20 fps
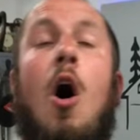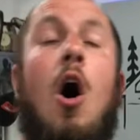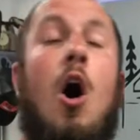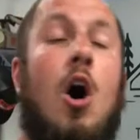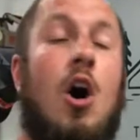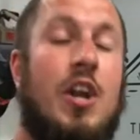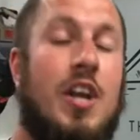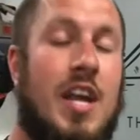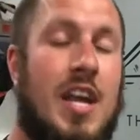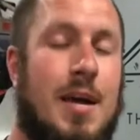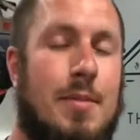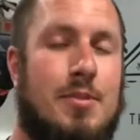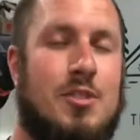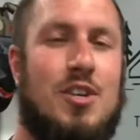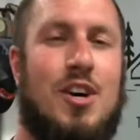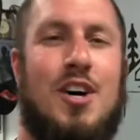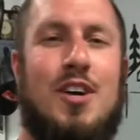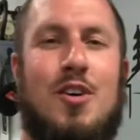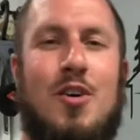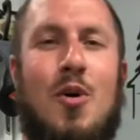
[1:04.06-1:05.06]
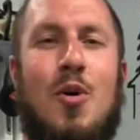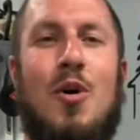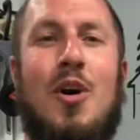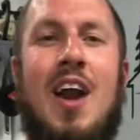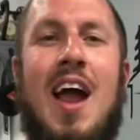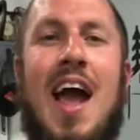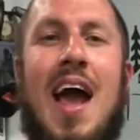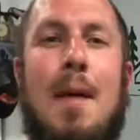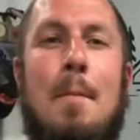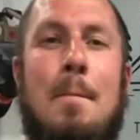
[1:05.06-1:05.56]
on Amazon
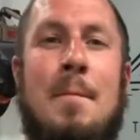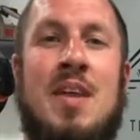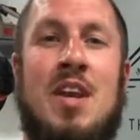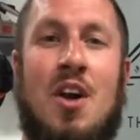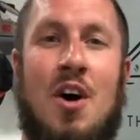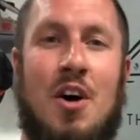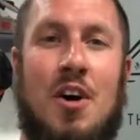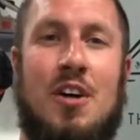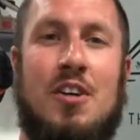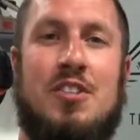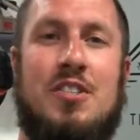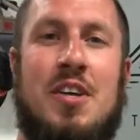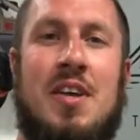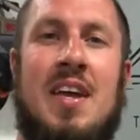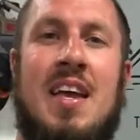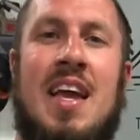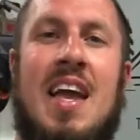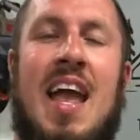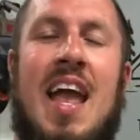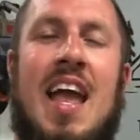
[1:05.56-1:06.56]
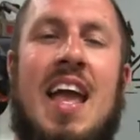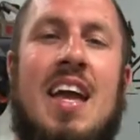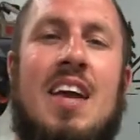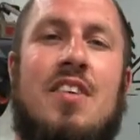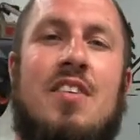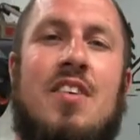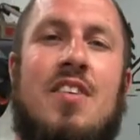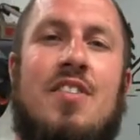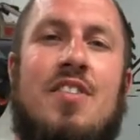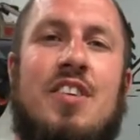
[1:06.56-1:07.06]
or at Menards,
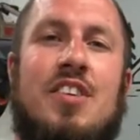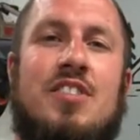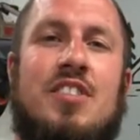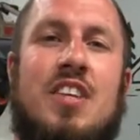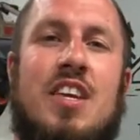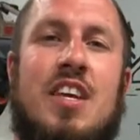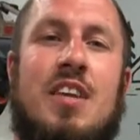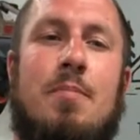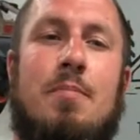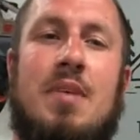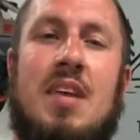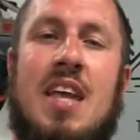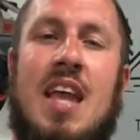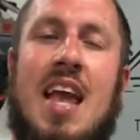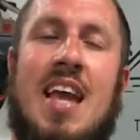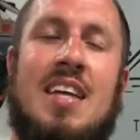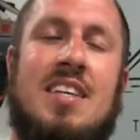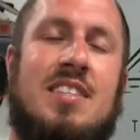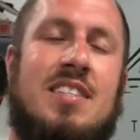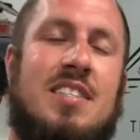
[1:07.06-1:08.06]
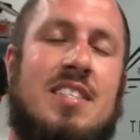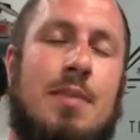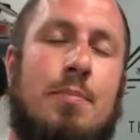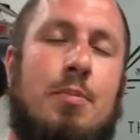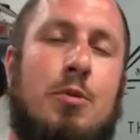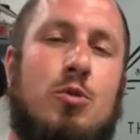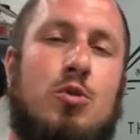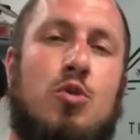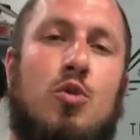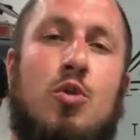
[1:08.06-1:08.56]
and this can be a
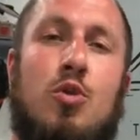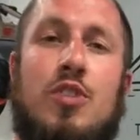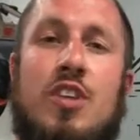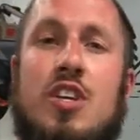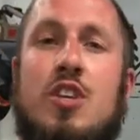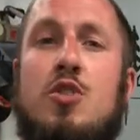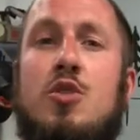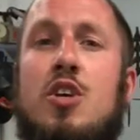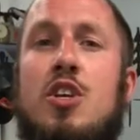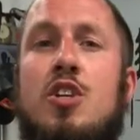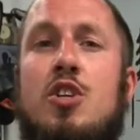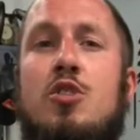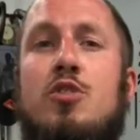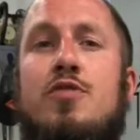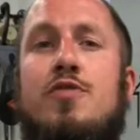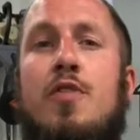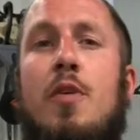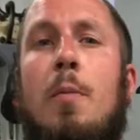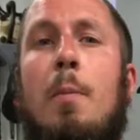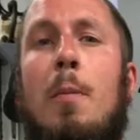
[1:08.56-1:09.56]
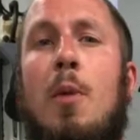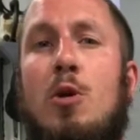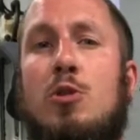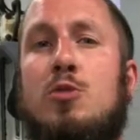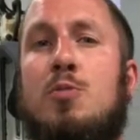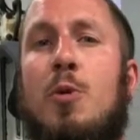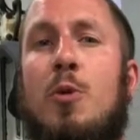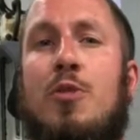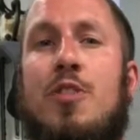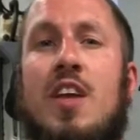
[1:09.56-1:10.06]
simple tool that you can use for
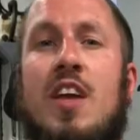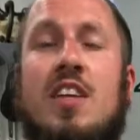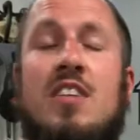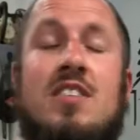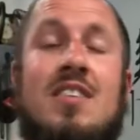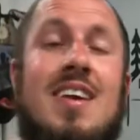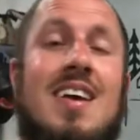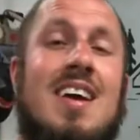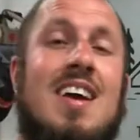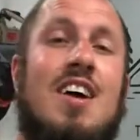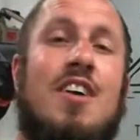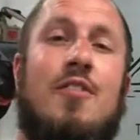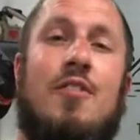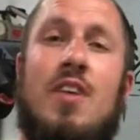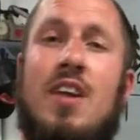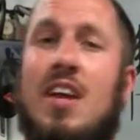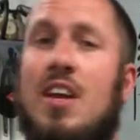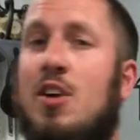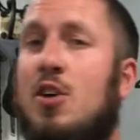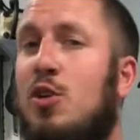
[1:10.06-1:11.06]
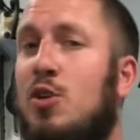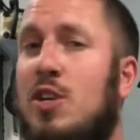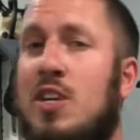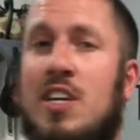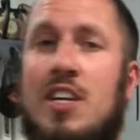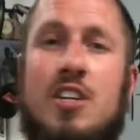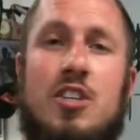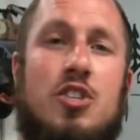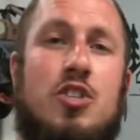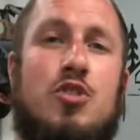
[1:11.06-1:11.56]
multiple things,
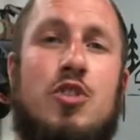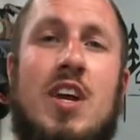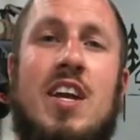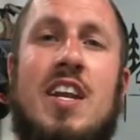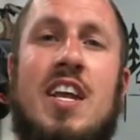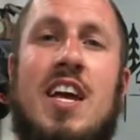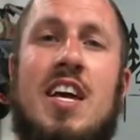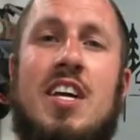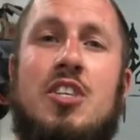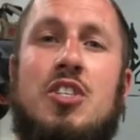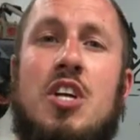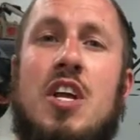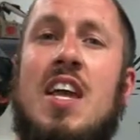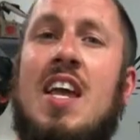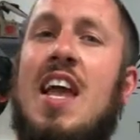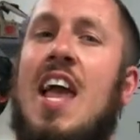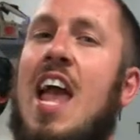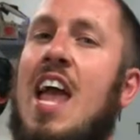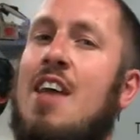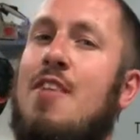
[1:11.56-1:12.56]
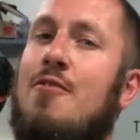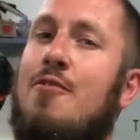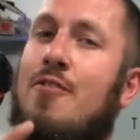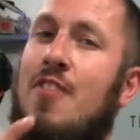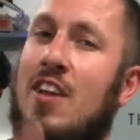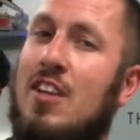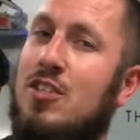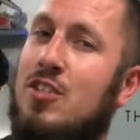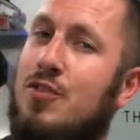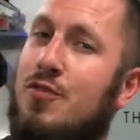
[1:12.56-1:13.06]
including a straight edge, a
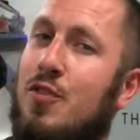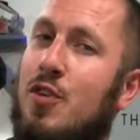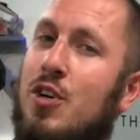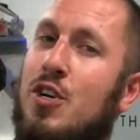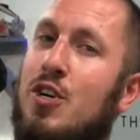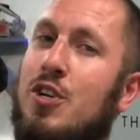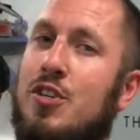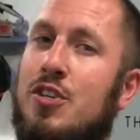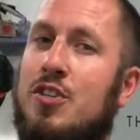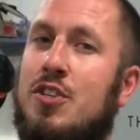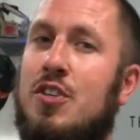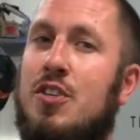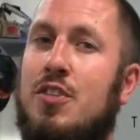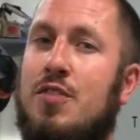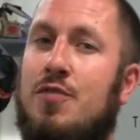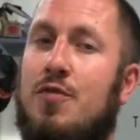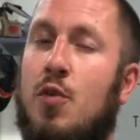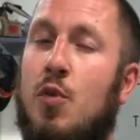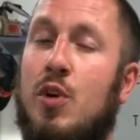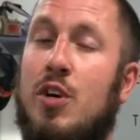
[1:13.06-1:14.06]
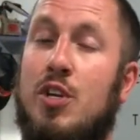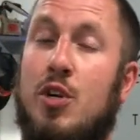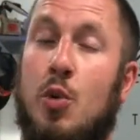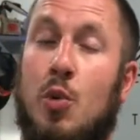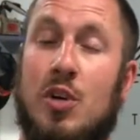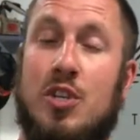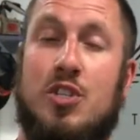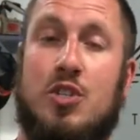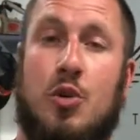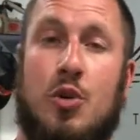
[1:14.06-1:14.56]
fence for your for
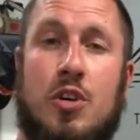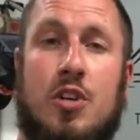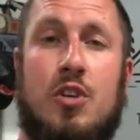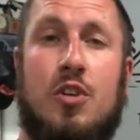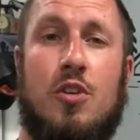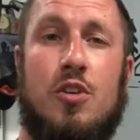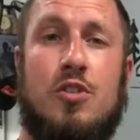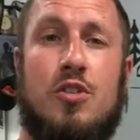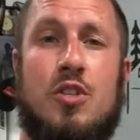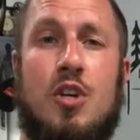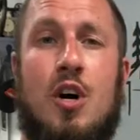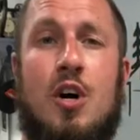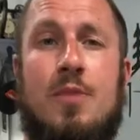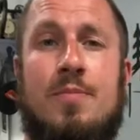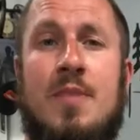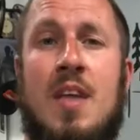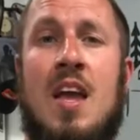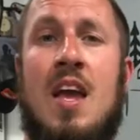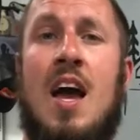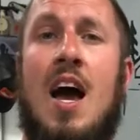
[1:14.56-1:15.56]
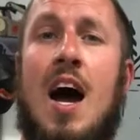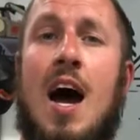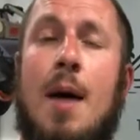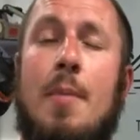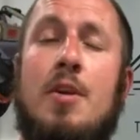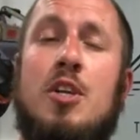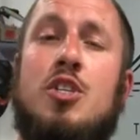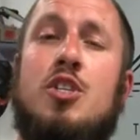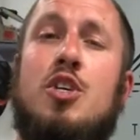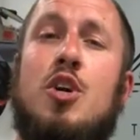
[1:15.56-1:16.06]
your circular saw.
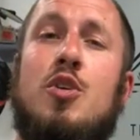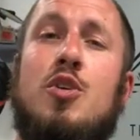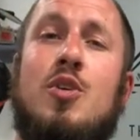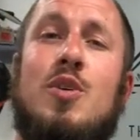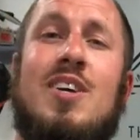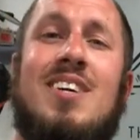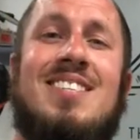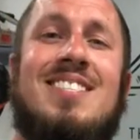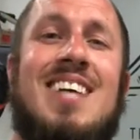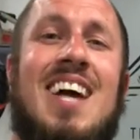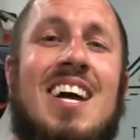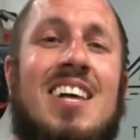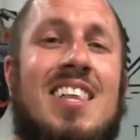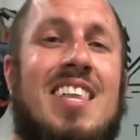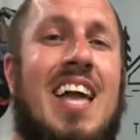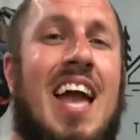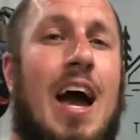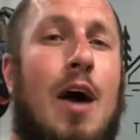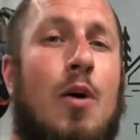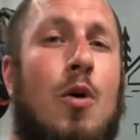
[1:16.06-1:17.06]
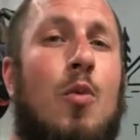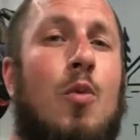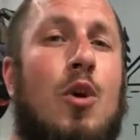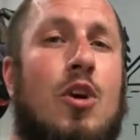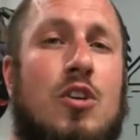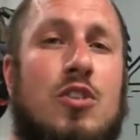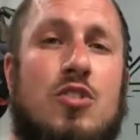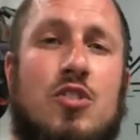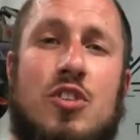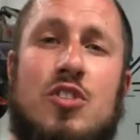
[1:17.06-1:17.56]
I'm going to show you exactly how it
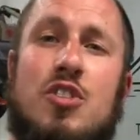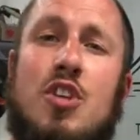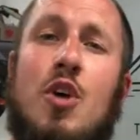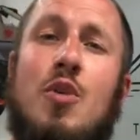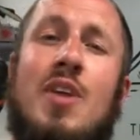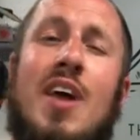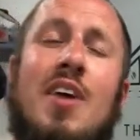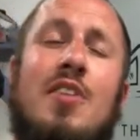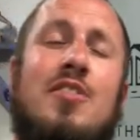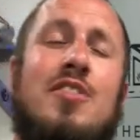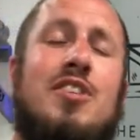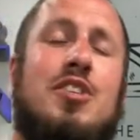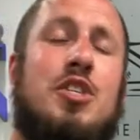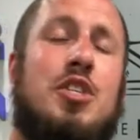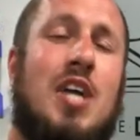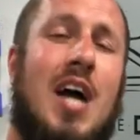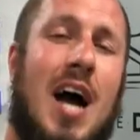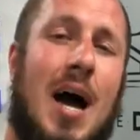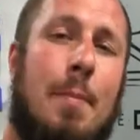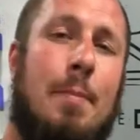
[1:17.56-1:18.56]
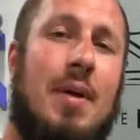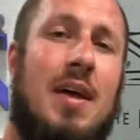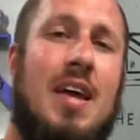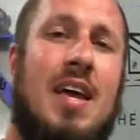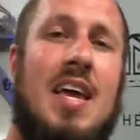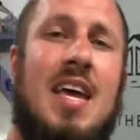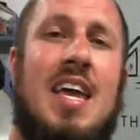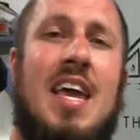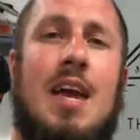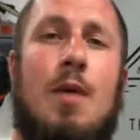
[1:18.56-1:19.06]
works. Let's go down to the shop
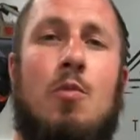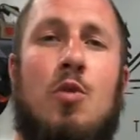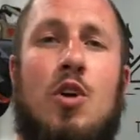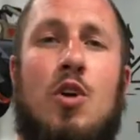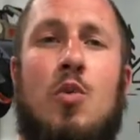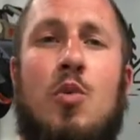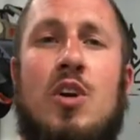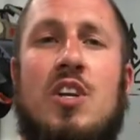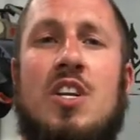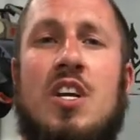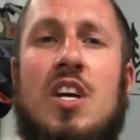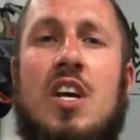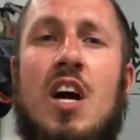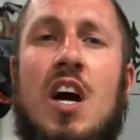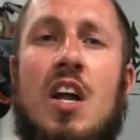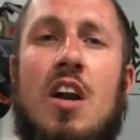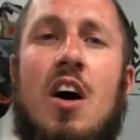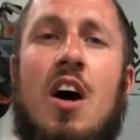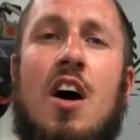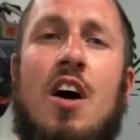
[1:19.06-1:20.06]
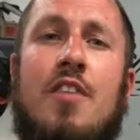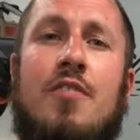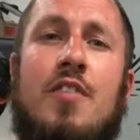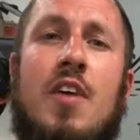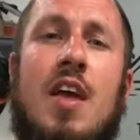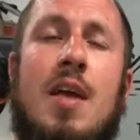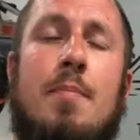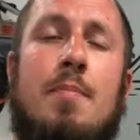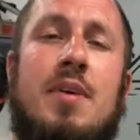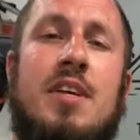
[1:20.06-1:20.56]
and we're going to cut off
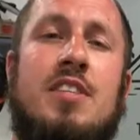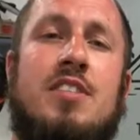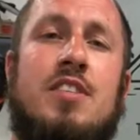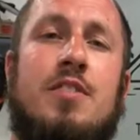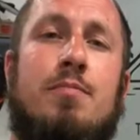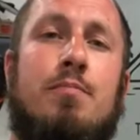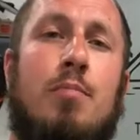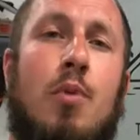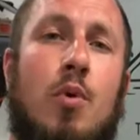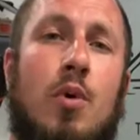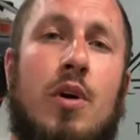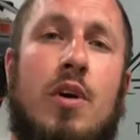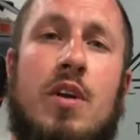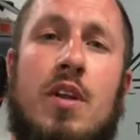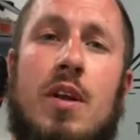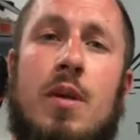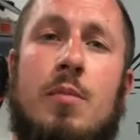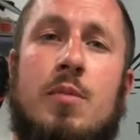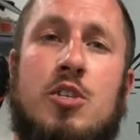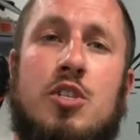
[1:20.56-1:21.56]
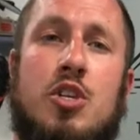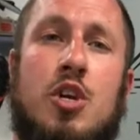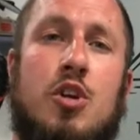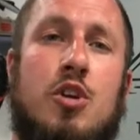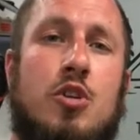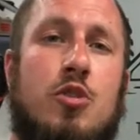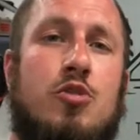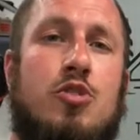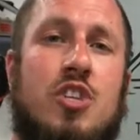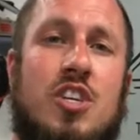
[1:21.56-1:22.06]
a piece of board, and I'm going to show
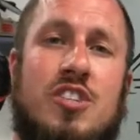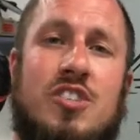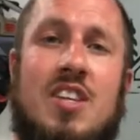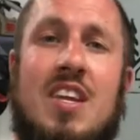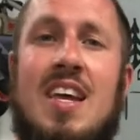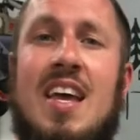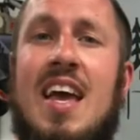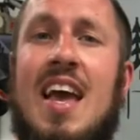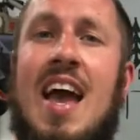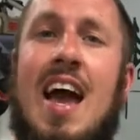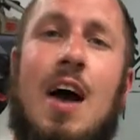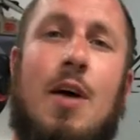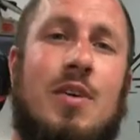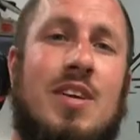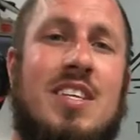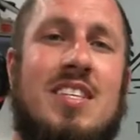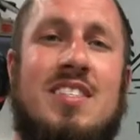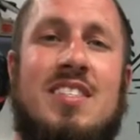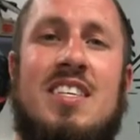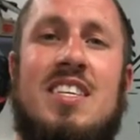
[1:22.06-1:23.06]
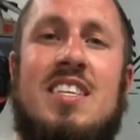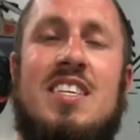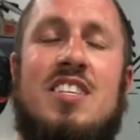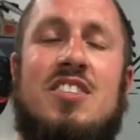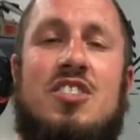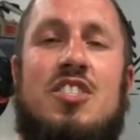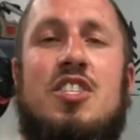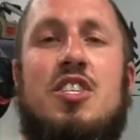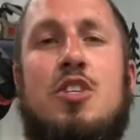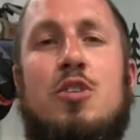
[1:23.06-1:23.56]
you just how easy it
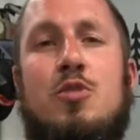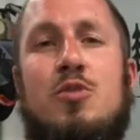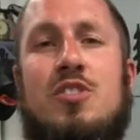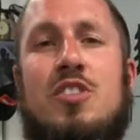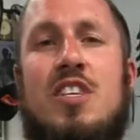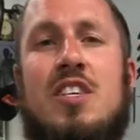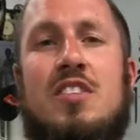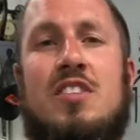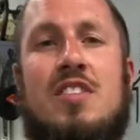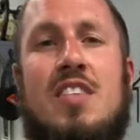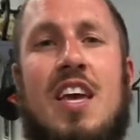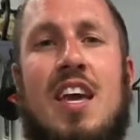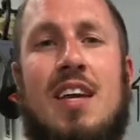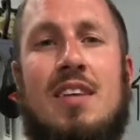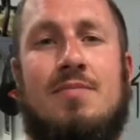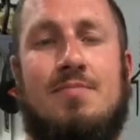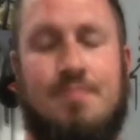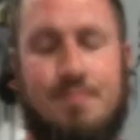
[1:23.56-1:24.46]
is to use this thing.